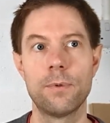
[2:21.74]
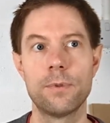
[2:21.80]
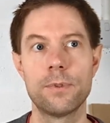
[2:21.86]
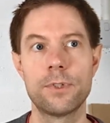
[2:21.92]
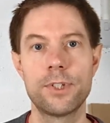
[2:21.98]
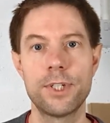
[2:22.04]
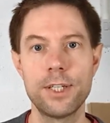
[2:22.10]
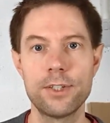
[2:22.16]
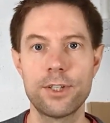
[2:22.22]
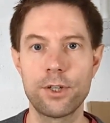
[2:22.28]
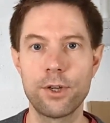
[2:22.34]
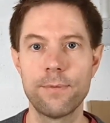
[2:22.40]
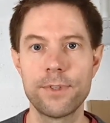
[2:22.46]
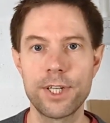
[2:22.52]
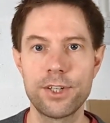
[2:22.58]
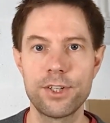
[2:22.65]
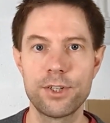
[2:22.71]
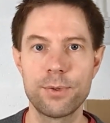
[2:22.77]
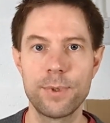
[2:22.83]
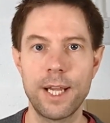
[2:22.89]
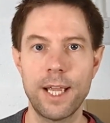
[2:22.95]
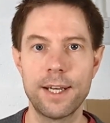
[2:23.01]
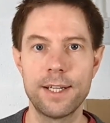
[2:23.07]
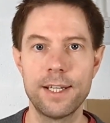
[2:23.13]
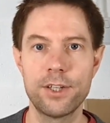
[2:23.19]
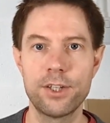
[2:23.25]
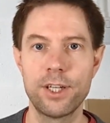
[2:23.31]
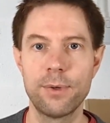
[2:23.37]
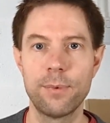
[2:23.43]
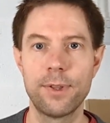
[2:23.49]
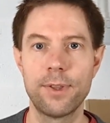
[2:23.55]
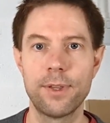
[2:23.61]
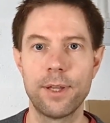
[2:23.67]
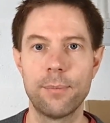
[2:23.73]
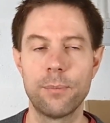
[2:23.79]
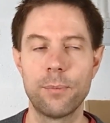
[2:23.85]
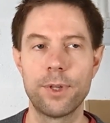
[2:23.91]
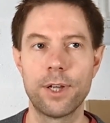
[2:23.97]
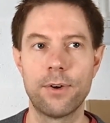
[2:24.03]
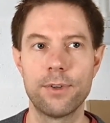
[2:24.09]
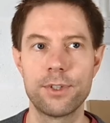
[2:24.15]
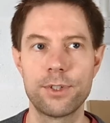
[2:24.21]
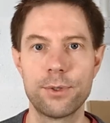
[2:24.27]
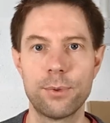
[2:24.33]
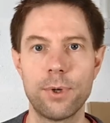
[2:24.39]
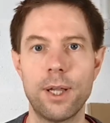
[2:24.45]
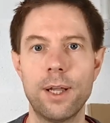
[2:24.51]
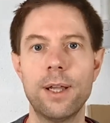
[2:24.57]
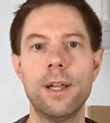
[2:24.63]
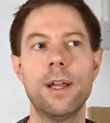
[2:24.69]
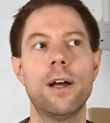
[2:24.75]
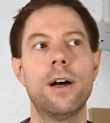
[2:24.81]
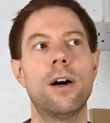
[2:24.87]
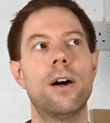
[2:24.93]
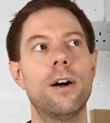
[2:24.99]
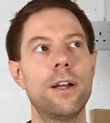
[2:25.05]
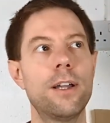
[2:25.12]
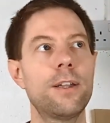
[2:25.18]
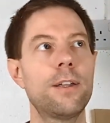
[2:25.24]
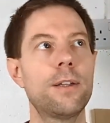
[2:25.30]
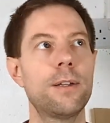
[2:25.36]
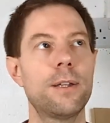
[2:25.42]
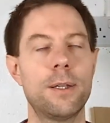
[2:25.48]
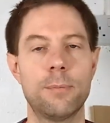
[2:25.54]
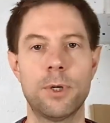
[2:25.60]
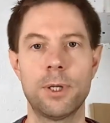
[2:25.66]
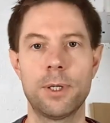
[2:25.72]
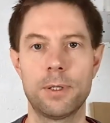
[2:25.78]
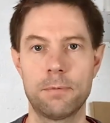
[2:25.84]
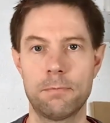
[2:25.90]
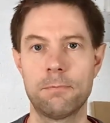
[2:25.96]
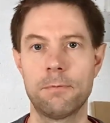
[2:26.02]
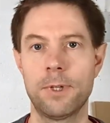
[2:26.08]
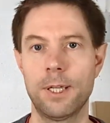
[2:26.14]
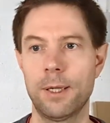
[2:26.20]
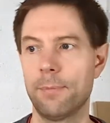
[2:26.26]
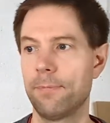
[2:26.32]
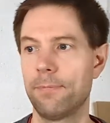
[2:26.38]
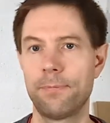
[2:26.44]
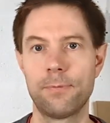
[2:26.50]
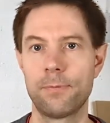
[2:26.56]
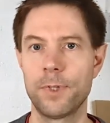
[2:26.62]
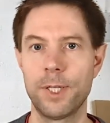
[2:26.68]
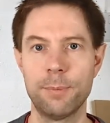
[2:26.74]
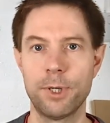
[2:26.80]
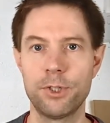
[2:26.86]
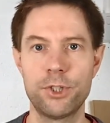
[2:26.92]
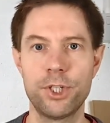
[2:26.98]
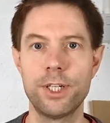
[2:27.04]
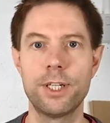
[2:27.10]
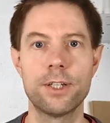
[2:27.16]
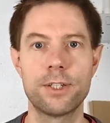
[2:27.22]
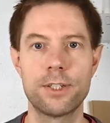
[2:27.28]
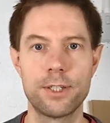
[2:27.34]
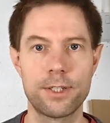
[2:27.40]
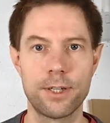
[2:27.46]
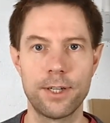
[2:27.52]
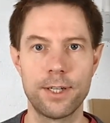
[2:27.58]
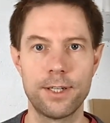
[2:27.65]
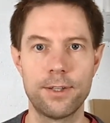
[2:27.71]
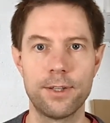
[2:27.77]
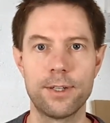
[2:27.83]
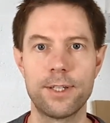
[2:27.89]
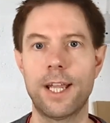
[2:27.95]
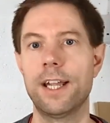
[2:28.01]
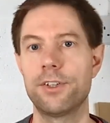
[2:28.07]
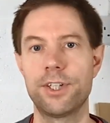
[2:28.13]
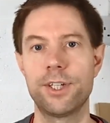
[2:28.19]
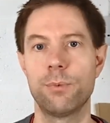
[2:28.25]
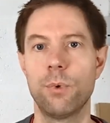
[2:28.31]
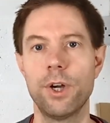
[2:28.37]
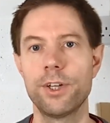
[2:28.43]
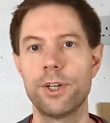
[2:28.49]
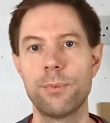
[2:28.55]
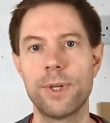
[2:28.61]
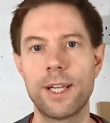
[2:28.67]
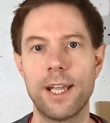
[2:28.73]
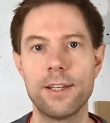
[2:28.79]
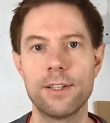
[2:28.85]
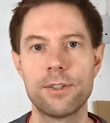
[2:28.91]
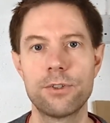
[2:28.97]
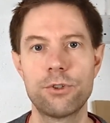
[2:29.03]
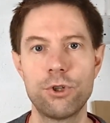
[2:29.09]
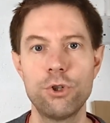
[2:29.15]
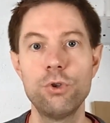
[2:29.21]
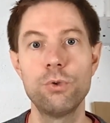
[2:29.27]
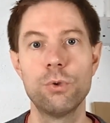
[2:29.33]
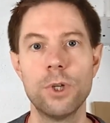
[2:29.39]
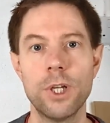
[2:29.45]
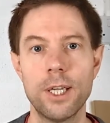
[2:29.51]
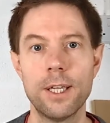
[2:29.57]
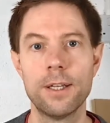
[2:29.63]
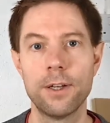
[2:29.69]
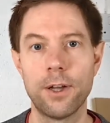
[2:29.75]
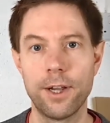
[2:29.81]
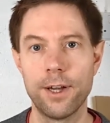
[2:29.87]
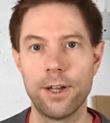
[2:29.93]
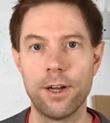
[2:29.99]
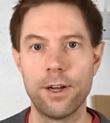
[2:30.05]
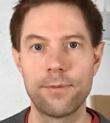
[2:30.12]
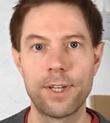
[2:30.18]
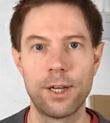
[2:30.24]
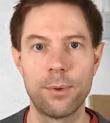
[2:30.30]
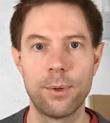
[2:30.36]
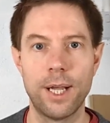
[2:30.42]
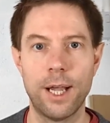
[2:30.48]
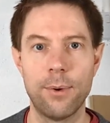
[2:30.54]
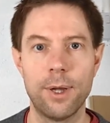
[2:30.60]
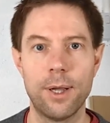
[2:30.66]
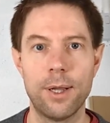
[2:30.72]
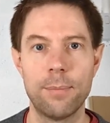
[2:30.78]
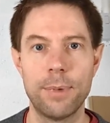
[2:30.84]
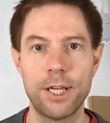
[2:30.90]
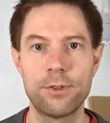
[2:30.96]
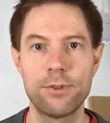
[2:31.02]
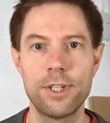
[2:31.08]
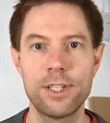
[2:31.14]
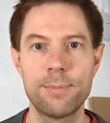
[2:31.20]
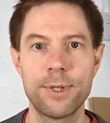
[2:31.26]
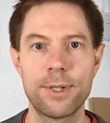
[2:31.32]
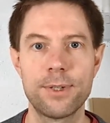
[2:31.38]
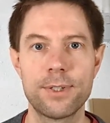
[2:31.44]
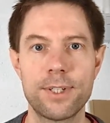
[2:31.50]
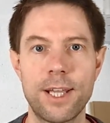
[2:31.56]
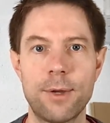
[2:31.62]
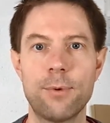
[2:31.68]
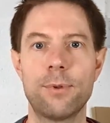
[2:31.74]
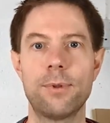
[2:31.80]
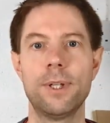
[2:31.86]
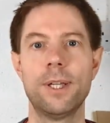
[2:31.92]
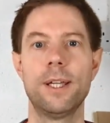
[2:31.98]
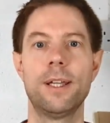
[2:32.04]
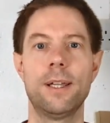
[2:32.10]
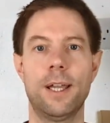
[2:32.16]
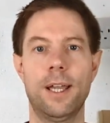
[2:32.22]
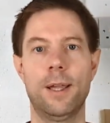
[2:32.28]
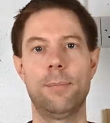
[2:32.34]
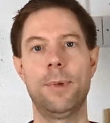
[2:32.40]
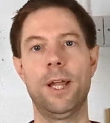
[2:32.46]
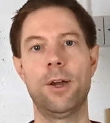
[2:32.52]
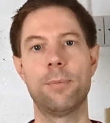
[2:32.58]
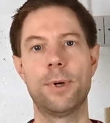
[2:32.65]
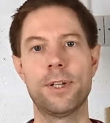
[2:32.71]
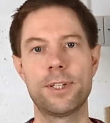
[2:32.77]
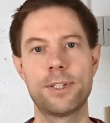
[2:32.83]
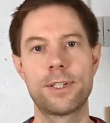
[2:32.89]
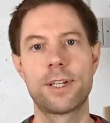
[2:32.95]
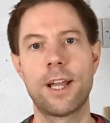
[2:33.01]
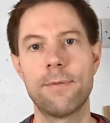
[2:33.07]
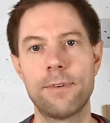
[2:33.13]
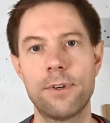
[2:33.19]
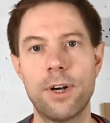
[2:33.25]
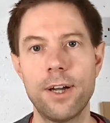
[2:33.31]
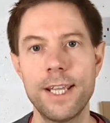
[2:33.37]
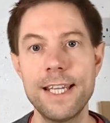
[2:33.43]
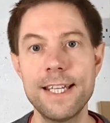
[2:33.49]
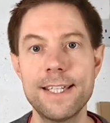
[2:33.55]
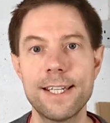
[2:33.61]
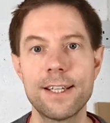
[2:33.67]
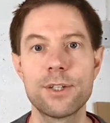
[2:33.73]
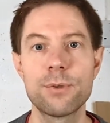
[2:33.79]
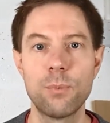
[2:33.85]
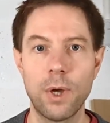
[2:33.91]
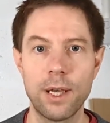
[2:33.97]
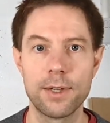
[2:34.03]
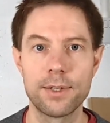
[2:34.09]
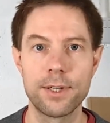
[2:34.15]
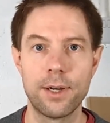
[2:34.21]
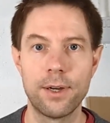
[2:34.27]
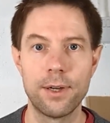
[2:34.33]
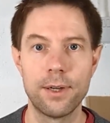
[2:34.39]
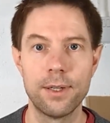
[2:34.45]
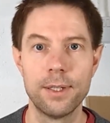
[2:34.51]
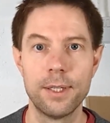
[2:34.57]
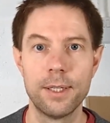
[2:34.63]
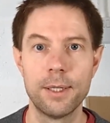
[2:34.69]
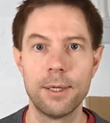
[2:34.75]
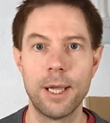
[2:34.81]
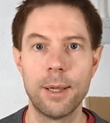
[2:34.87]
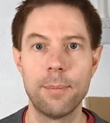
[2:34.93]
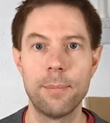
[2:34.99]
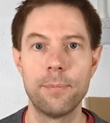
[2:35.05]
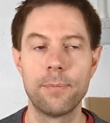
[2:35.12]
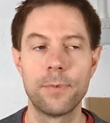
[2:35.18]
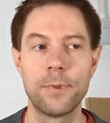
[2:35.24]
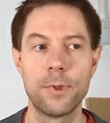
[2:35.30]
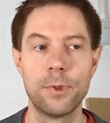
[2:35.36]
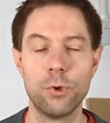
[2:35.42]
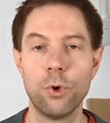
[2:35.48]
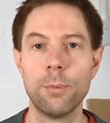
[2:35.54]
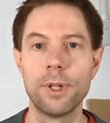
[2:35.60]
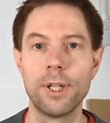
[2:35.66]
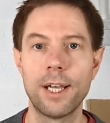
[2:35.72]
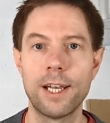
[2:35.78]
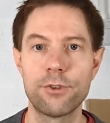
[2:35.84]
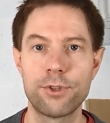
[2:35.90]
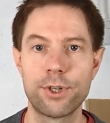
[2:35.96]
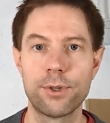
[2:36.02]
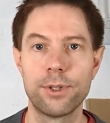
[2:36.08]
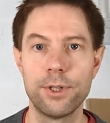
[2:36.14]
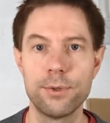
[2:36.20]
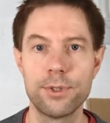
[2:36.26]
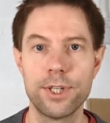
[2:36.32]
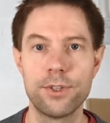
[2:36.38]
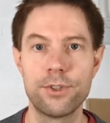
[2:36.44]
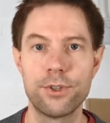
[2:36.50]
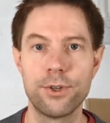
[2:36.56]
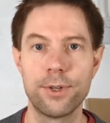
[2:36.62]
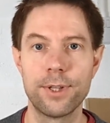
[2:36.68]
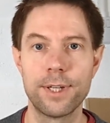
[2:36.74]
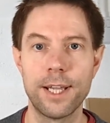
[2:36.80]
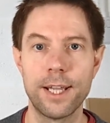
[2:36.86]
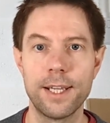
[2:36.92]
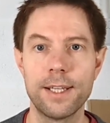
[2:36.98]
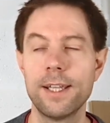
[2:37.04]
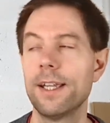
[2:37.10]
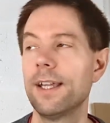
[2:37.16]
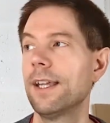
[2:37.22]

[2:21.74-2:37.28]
since the conversations we had initially with our installer, I, in my genius, decided that actually, why don't we get two 9.5 kilowatt hour batteries? Because that will help us cover our heating as well as our normal electrical usage during the day.